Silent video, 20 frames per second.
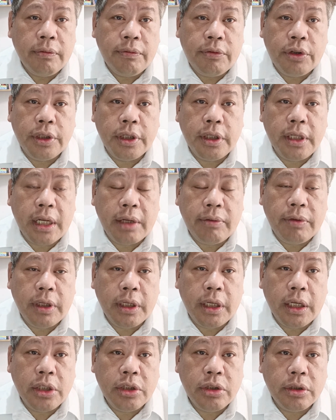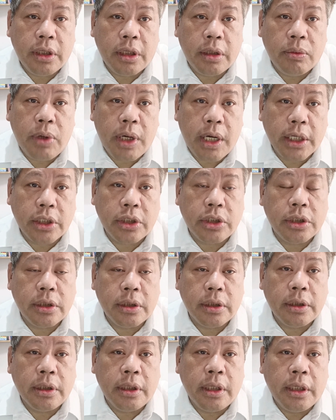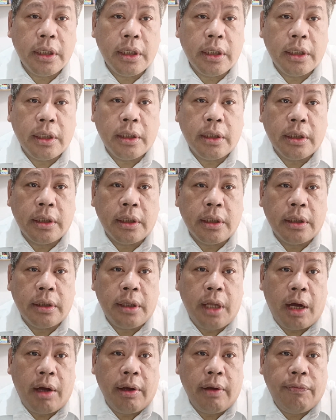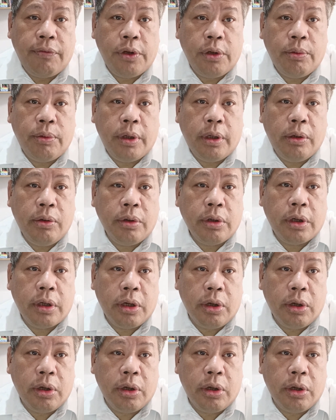for the navigational watch. Now, if you will look